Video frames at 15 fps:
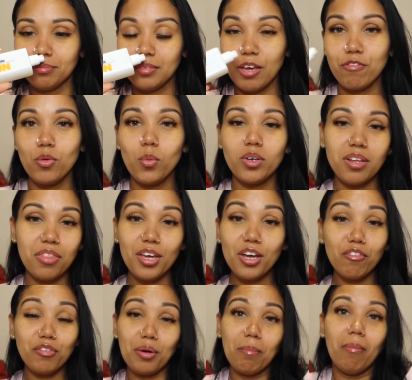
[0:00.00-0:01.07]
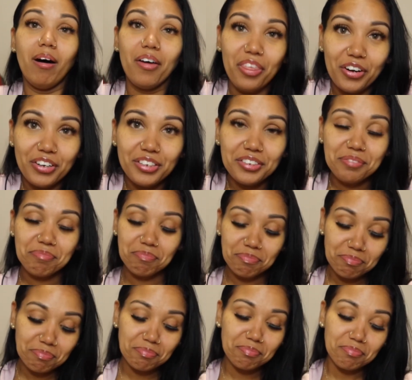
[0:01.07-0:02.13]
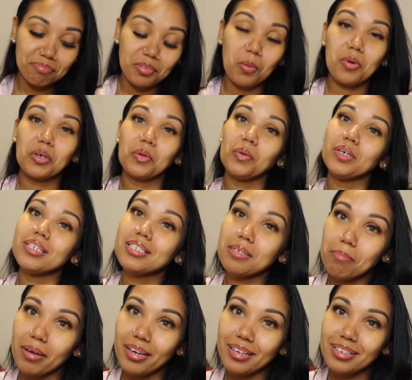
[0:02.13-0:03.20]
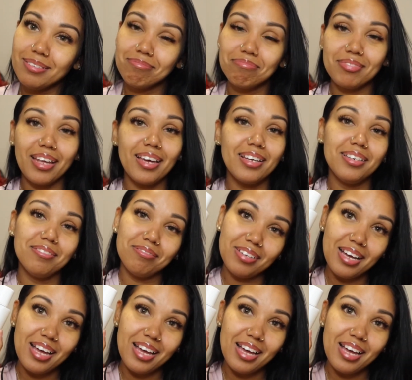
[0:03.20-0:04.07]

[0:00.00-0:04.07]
if you want to think of your mother when going to bed, then